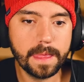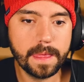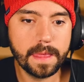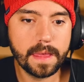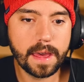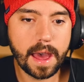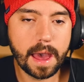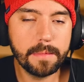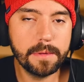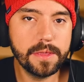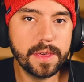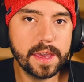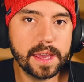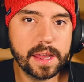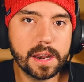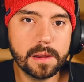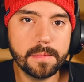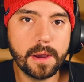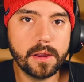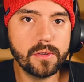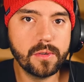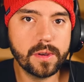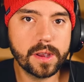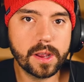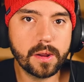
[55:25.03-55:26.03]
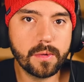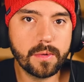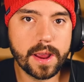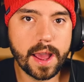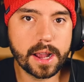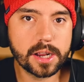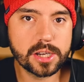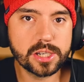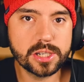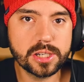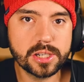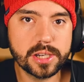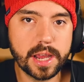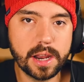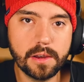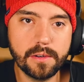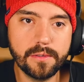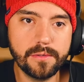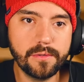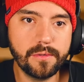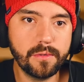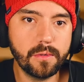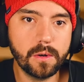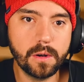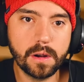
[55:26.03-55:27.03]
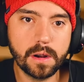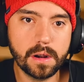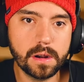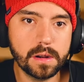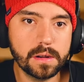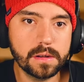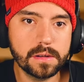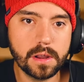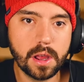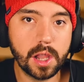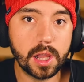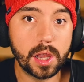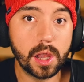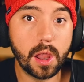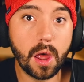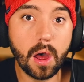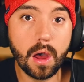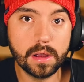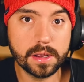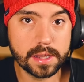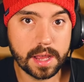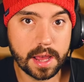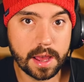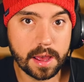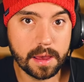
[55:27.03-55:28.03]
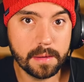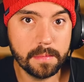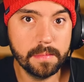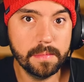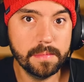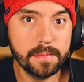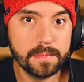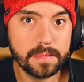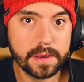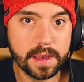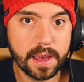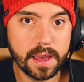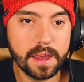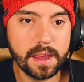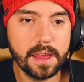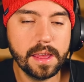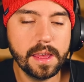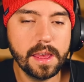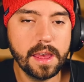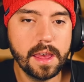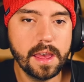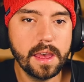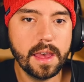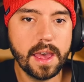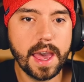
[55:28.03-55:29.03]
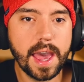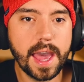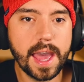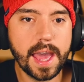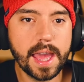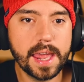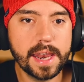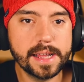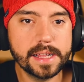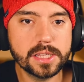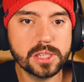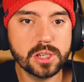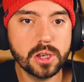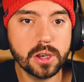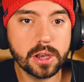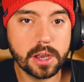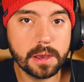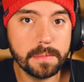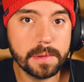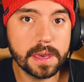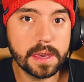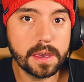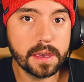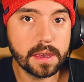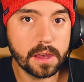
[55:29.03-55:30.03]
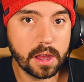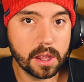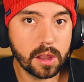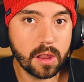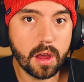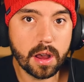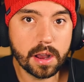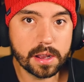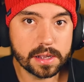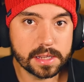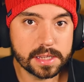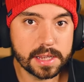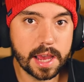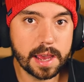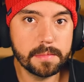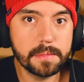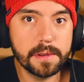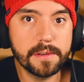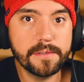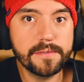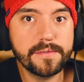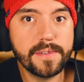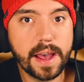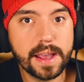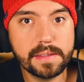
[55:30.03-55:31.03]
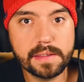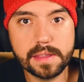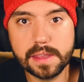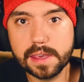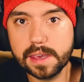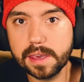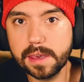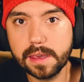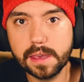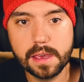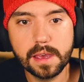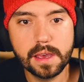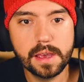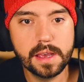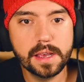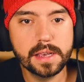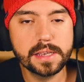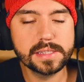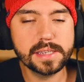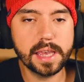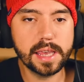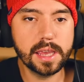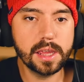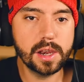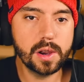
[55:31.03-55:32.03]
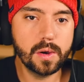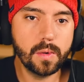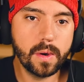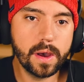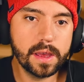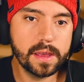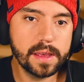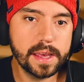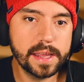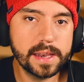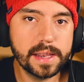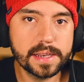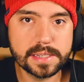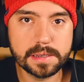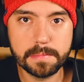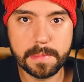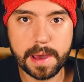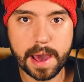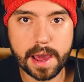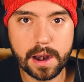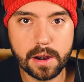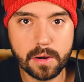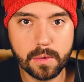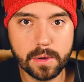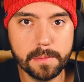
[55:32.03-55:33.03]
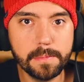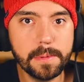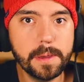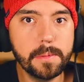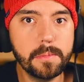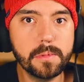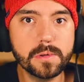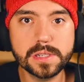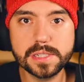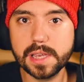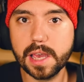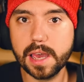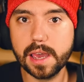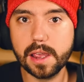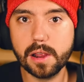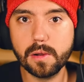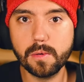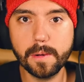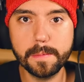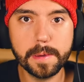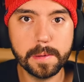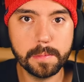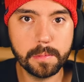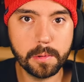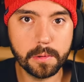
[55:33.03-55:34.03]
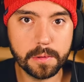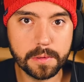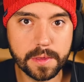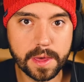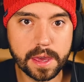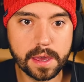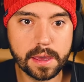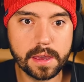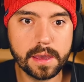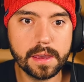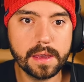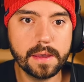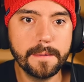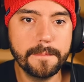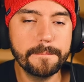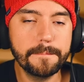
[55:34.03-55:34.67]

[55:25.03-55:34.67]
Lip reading: I've been thinking about doing a reaction channel for a long time, okay? And it took me a long time to finally say, you know what, it doesn't matter what people say or what people think,